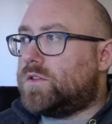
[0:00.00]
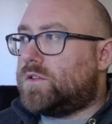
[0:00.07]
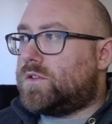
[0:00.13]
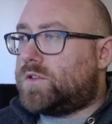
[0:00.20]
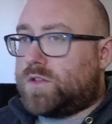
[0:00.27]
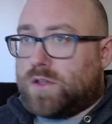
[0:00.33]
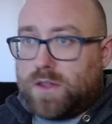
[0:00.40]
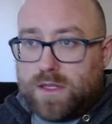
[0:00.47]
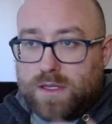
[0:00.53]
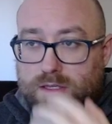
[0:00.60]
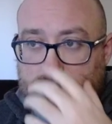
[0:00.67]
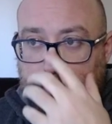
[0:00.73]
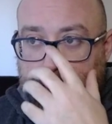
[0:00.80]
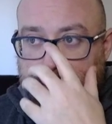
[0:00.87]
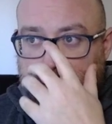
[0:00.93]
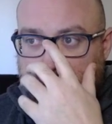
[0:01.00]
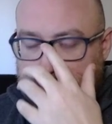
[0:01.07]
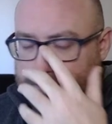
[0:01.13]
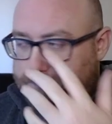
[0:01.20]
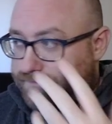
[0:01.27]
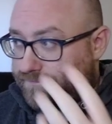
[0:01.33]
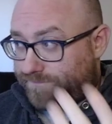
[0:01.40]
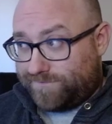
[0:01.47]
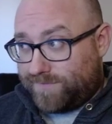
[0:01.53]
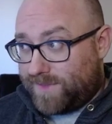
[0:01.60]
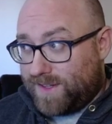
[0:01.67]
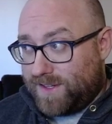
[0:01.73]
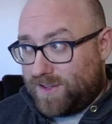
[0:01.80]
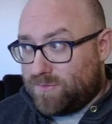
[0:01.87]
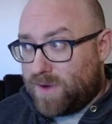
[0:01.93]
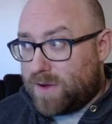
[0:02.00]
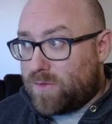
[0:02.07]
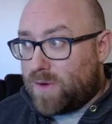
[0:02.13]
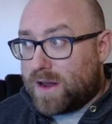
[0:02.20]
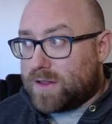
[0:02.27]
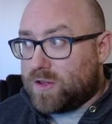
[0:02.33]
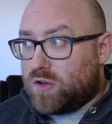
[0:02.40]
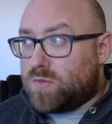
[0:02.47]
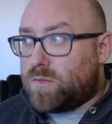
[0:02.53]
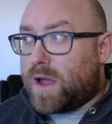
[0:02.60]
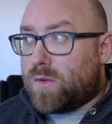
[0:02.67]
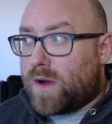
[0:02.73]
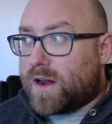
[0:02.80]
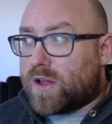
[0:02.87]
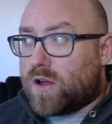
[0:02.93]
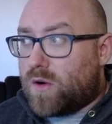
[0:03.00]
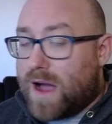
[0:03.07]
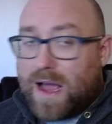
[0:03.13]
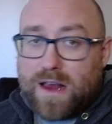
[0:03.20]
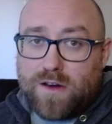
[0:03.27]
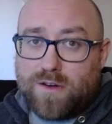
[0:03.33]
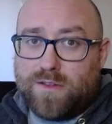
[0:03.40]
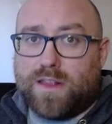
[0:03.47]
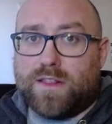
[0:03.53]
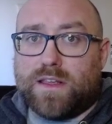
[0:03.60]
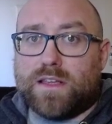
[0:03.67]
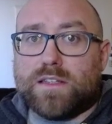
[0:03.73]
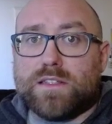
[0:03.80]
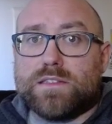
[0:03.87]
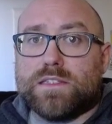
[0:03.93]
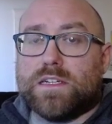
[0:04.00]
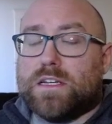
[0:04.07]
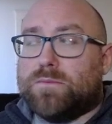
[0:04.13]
spreadsheet, you might want to go higher than these